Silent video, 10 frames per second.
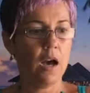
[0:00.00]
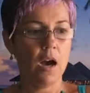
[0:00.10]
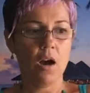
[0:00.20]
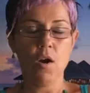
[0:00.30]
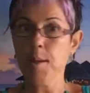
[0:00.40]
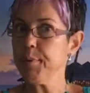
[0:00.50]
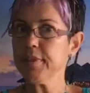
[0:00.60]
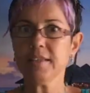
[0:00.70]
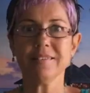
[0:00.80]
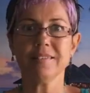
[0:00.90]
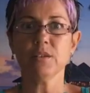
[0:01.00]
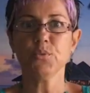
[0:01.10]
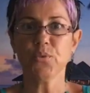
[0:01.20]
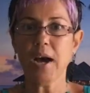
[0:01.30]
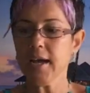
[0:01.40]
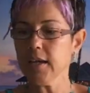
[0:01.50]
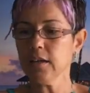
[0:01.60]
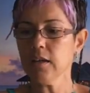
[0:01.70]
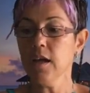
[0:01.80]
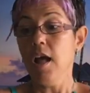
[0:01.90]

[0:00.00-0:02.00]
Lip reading: everything seems fine,